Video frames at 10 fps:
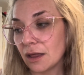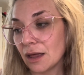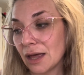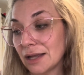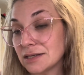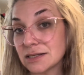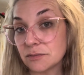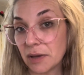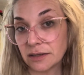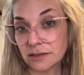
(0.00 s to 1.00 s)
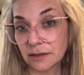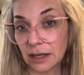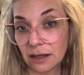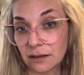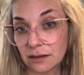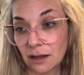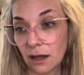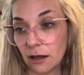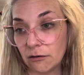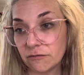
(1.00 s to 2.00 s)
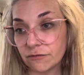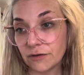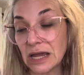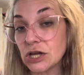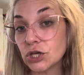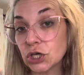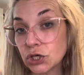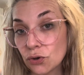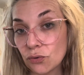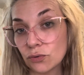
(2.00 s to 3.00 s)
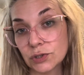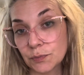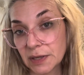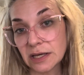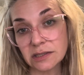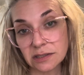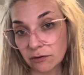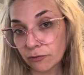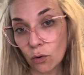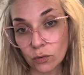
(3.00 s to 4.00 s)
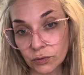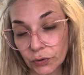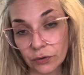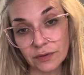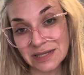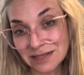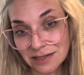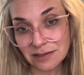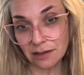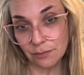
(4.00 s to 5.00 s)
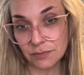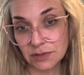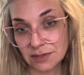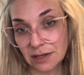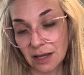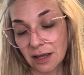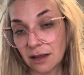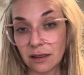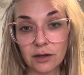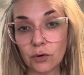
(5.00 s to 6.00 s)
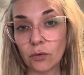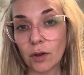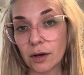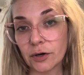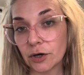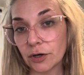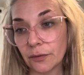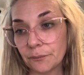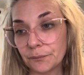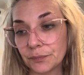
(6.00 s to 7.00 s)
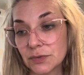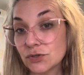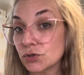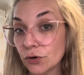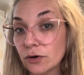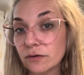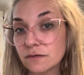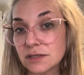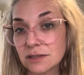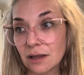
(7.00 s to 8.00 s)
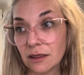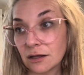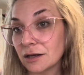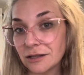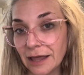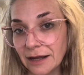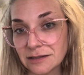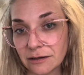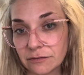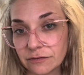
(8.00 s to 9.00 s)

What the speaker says: a dismantling of a huge piece of old Earth systems that no longer serves the collective.